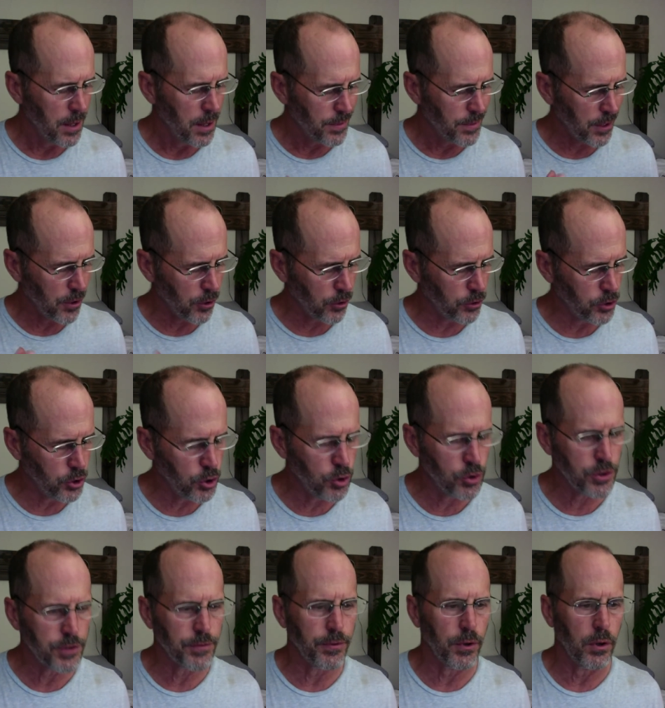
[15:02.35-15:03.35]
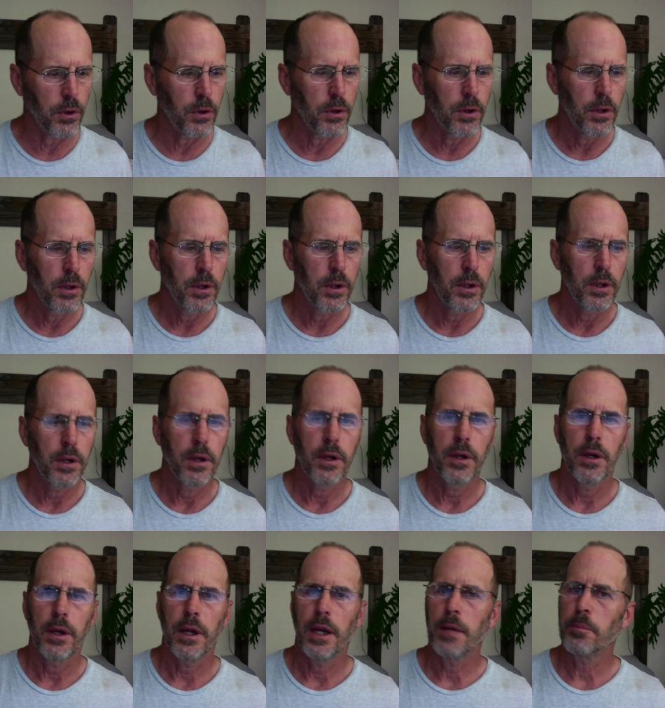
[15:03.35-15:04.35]
that are useful
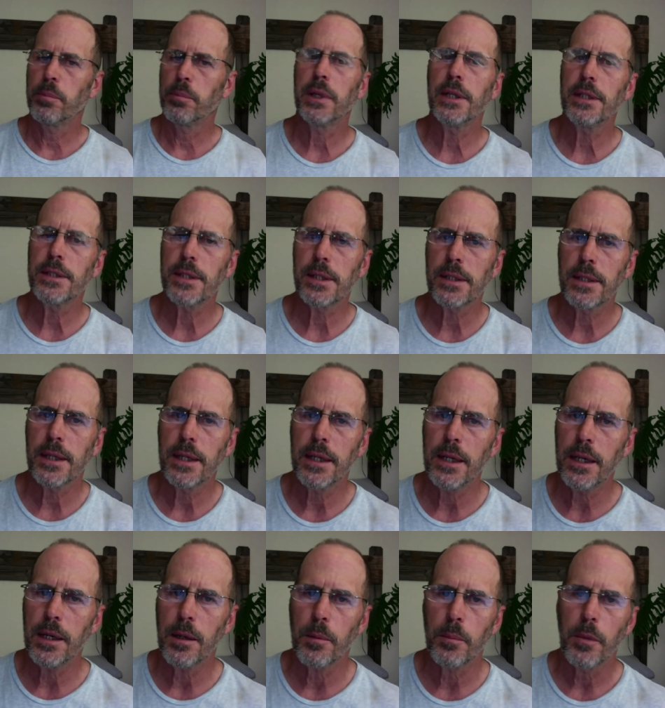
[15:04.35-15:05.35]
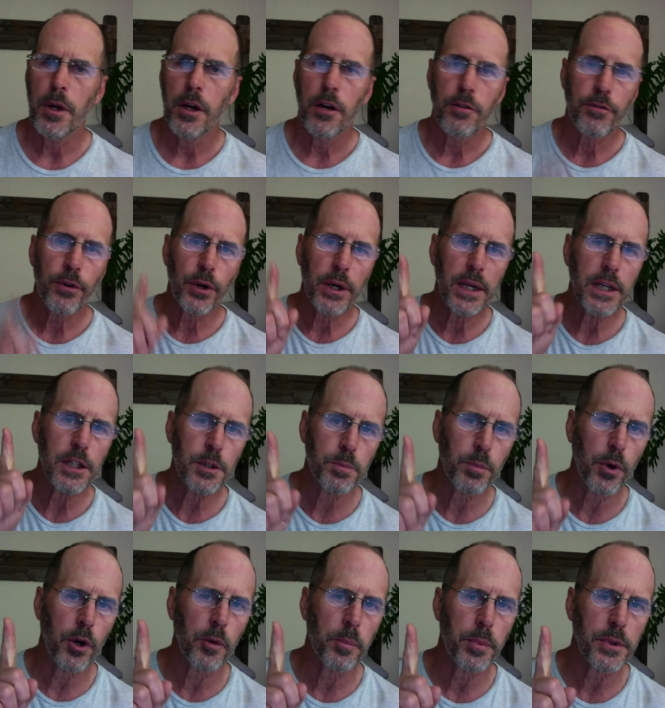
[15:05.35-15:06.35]
and pleasing to him for his
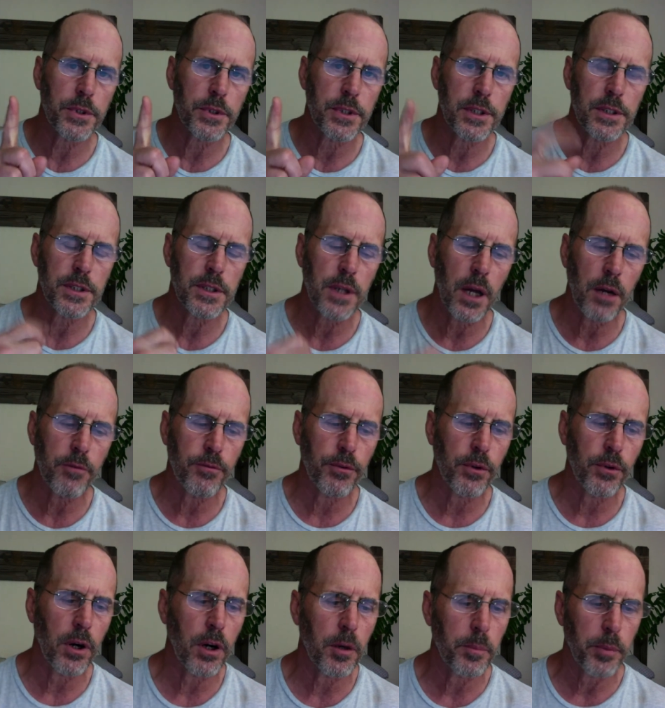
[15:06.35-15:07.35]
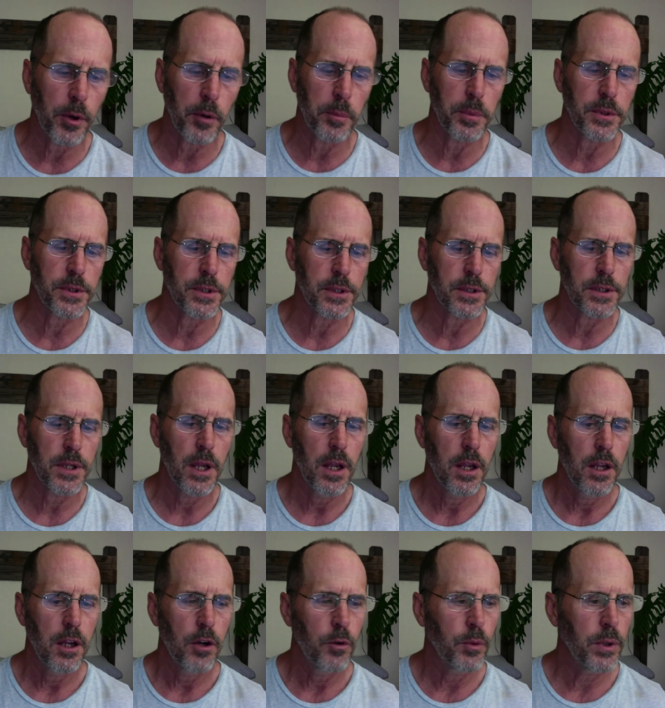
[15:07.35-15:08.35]
purposes, not for our purposes.
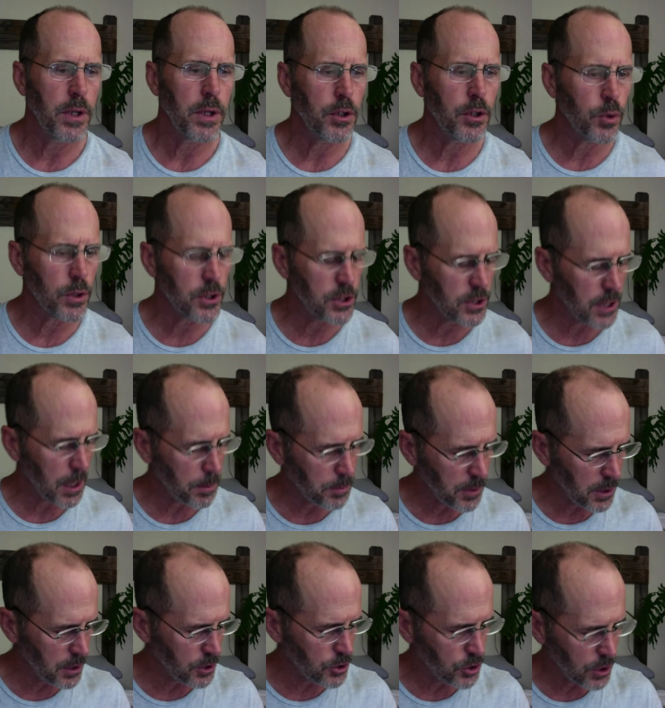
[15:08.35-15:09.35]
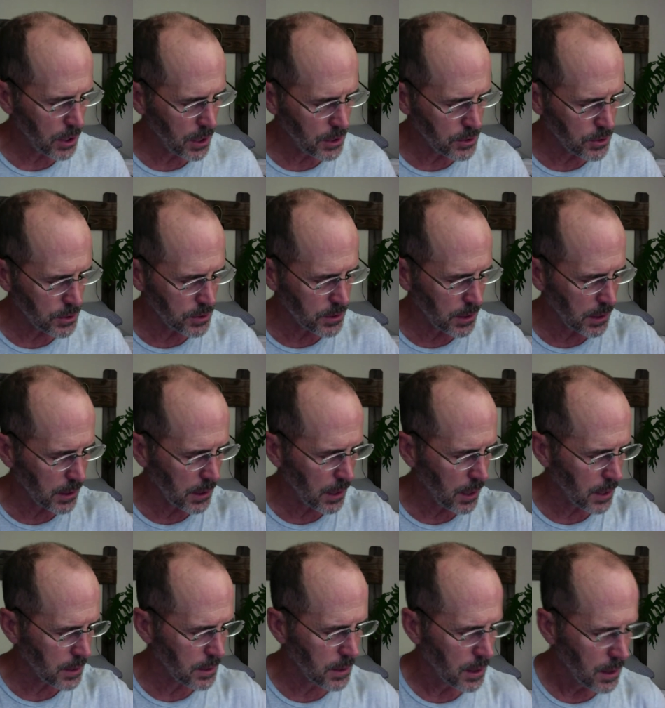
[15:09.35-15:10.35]
We need to accept any changes that
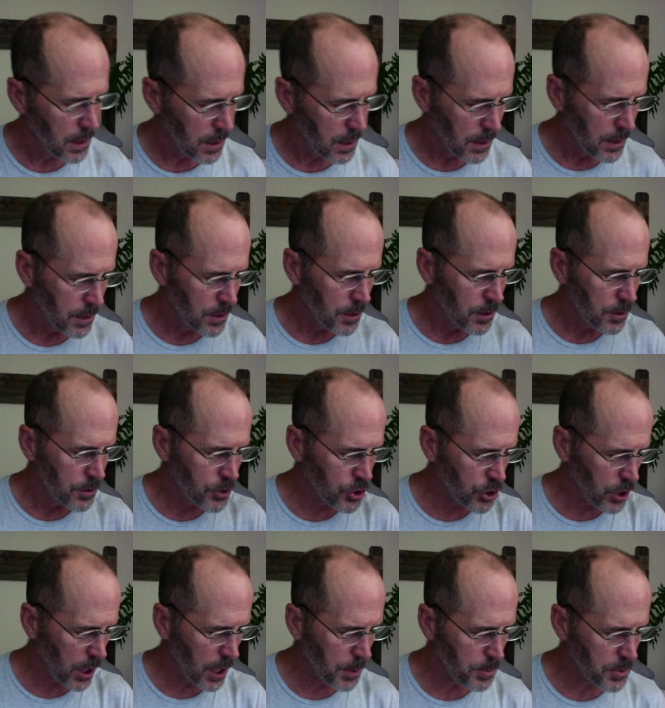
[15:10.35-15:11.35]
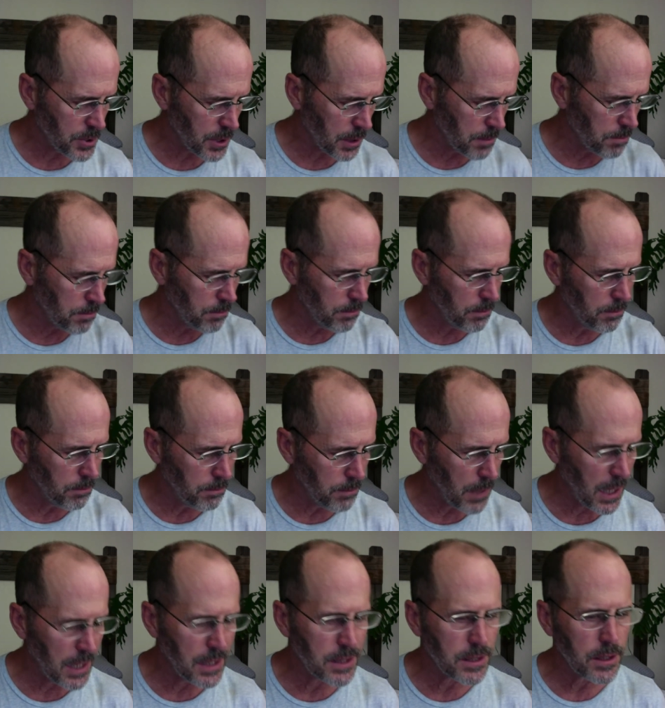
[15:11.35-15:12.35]
God shapes and
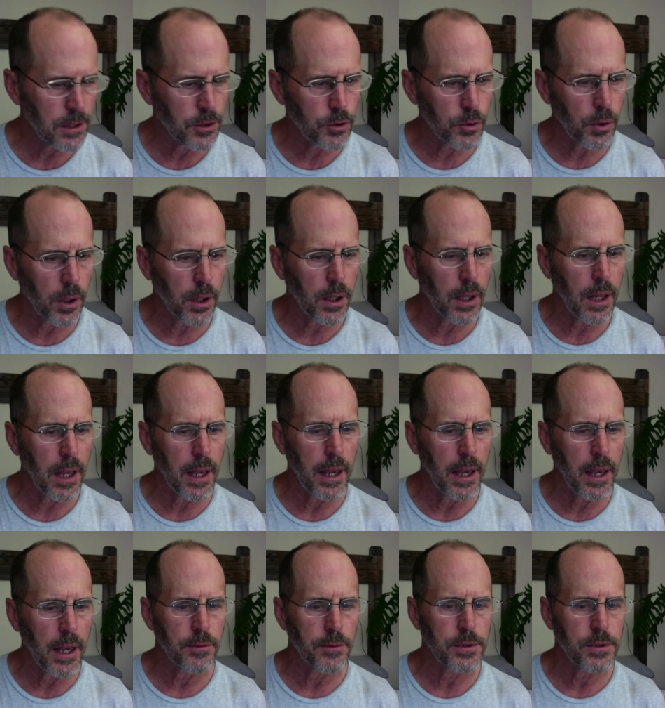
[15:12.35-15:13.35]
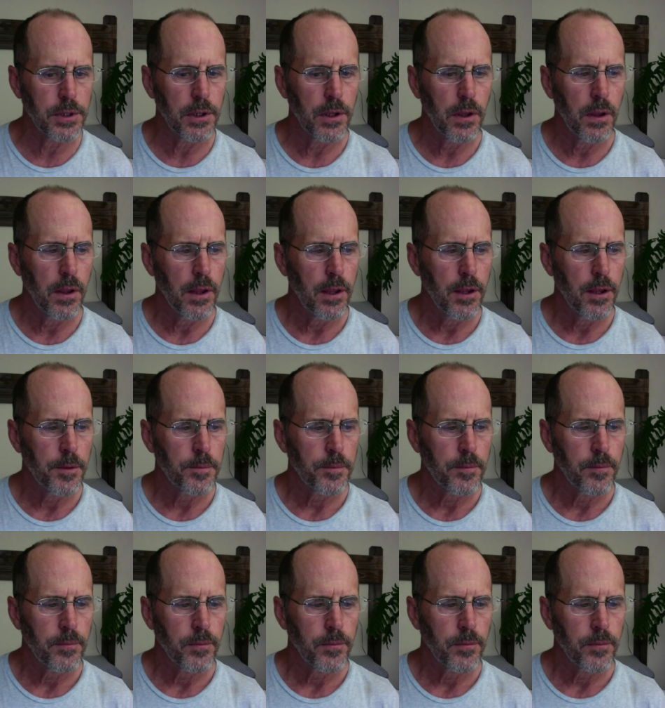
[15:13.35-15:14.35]
makes into our lives.
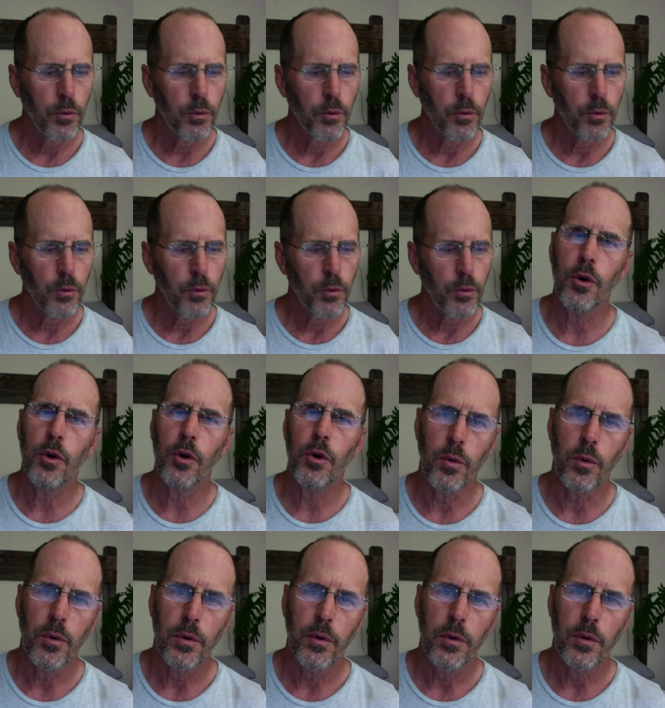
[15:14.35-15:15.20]
We know